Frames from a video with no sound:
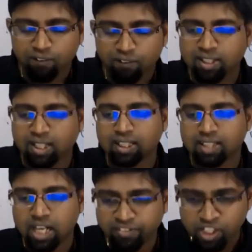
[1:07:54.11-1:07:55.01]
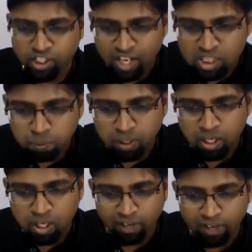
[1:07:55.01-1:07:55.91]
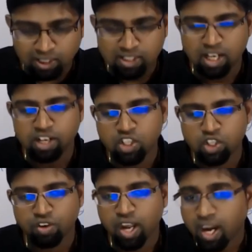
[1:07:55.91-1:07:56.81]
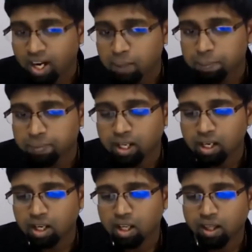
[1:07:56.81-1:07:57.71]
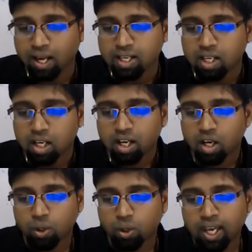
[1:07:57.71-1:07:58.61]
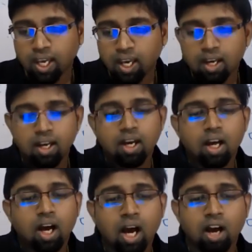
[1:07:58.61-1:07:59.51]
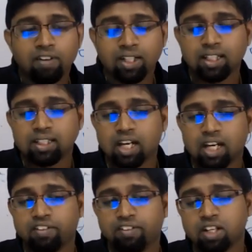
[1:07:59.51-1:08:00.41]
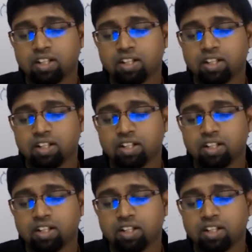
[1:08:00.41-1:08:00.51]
What are the side effects of aspirin? What are the side effects of enalapril? Right? Okay. What are the side effects?